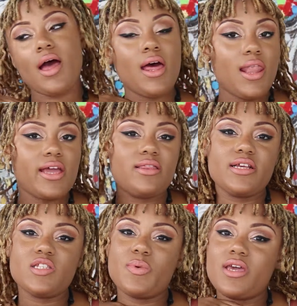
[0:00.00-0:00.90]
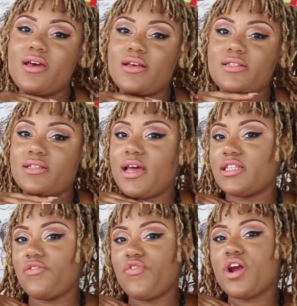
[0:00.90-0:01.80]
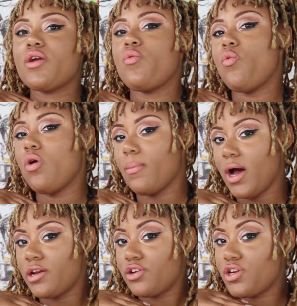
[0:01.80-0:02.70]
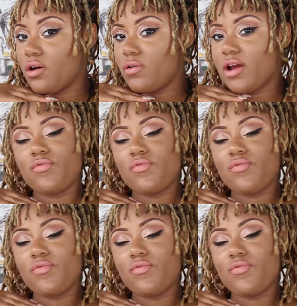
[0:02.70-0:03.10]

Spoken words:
I like this because it has a very warm undertone.